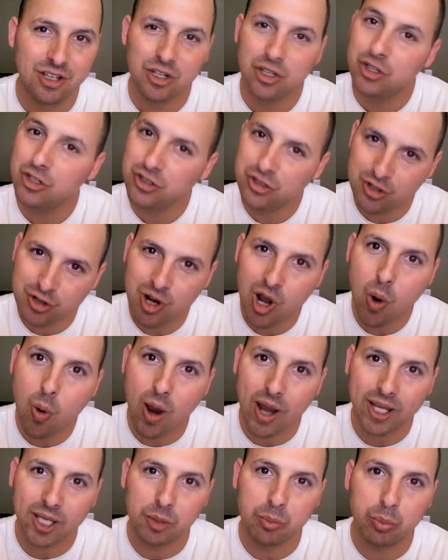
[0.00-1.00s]
Because you know
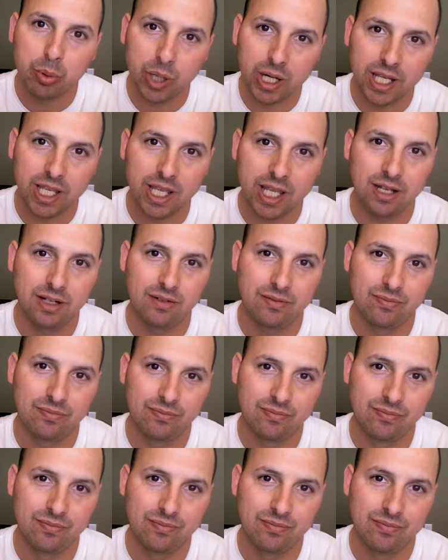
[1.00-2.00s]
I could bring it.
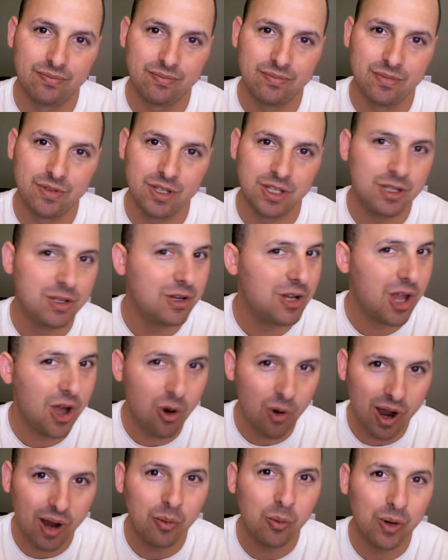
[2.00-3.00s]
You know
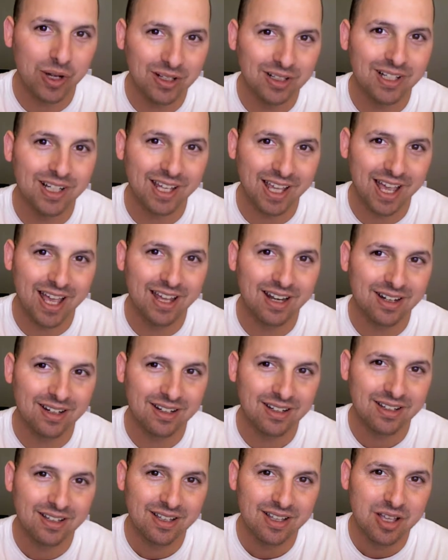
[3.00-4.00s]
I will again.
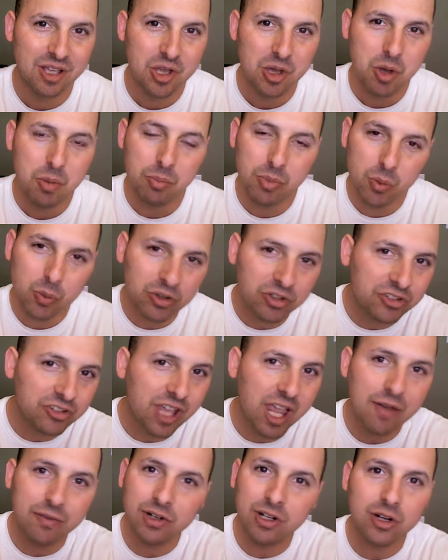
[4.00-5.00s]
But we're
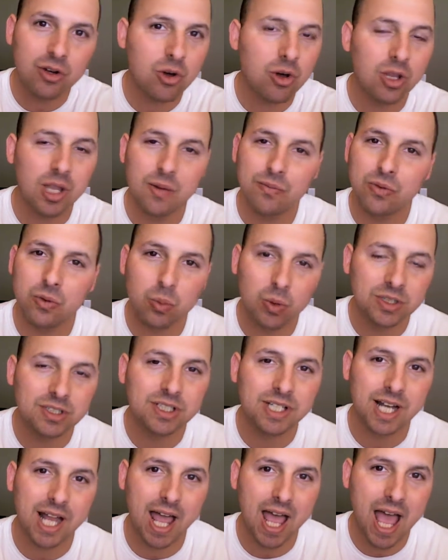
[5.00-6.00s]
saving it all up for what's
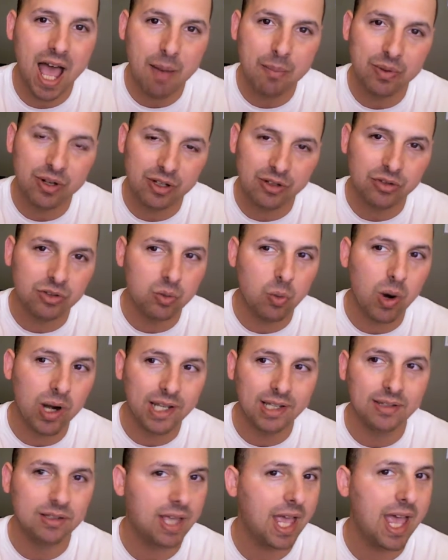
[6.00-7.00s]
going to happen in
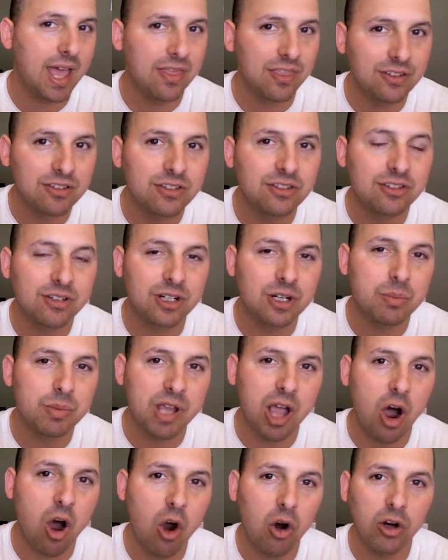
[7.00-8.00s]
2010. This is going to
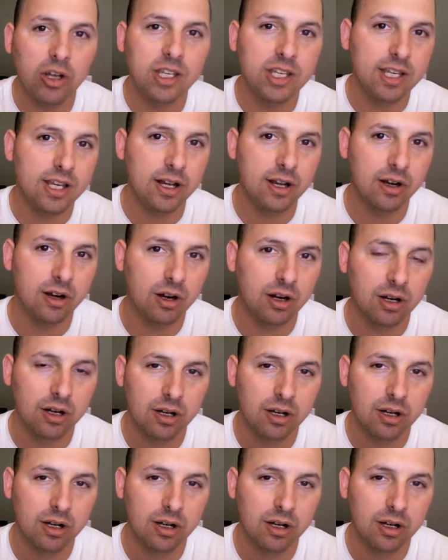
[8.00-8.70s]
be our year.